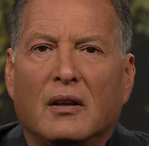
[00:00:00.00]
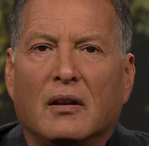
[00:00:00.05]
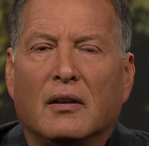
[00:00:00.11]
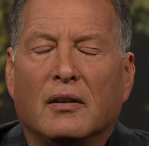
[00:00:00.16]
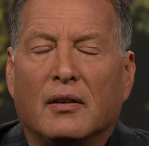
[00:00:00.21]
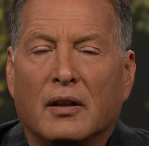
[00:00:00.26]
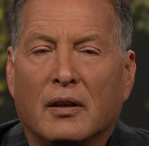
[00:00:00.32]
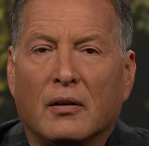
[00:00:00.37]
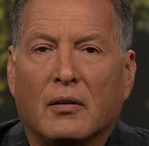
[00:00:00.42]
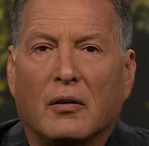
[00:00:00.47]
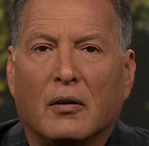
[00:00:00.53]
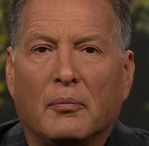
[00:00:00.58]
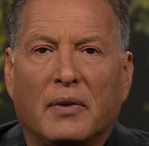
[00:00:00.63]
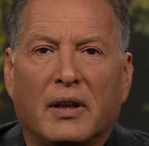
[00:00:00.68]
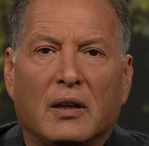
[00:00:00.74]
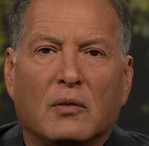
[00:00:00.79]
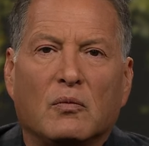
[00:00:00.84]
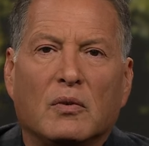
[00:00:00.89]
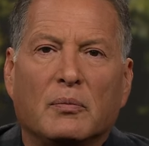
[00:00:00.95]
There are
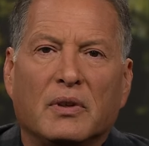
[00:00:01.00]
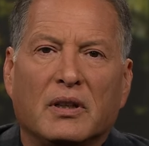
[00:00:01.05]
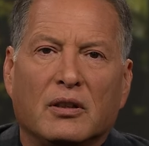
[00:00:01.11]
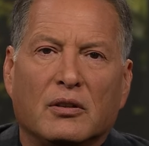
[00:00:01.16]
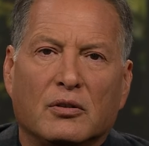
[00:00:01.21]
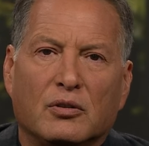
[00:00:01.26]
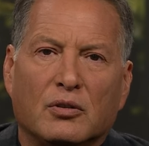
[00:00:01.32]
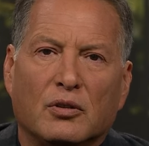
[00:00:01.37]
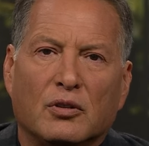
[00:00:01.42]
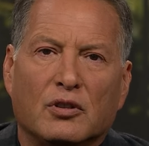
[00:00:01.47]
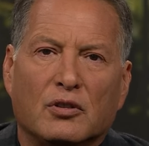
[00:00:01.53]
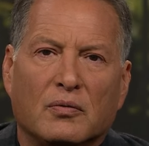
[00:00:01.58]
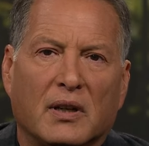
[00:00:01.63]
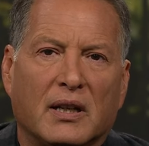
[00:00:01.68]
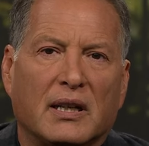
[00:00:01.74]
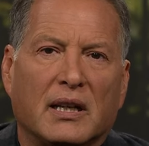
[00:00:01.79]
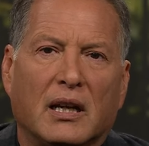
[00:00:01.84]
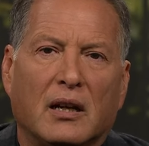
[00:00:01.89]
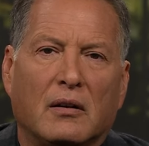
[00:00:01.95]
men and women in your church
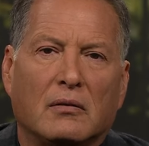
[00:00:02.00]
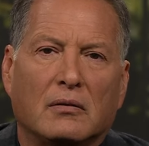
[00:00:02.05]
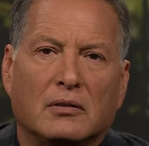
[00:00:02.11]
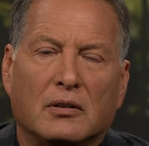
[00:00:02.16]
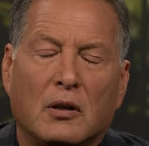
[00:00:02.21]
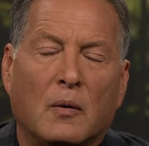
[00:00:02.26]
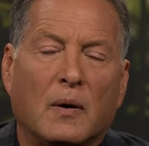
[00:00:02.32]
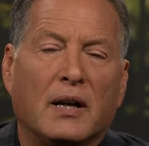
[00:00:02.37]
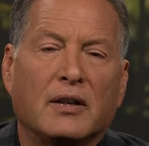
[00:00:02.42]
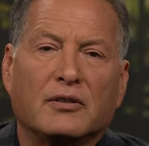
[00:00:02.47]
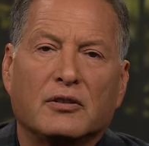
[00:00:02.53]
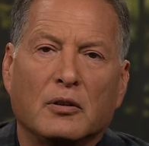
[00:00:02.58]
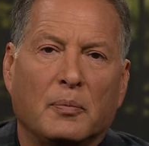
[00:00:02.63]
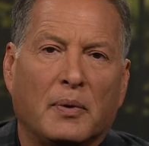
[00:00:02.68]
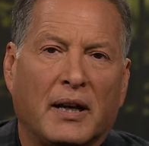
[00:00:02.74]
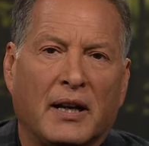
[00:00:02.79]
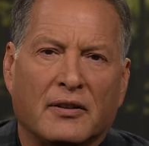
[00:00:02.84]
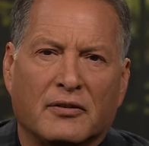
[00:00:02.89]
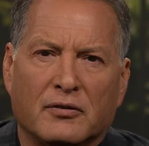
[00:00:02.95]
right now. Go ask your
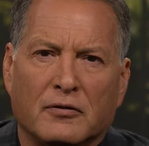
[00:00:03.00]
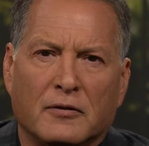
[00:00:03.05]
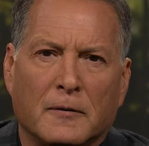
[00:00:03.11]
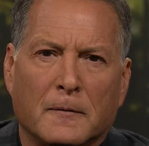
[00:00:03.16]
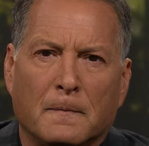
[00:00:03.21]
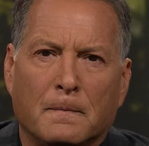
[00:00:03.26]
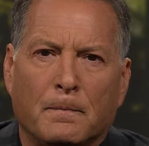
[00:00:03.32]
pastor.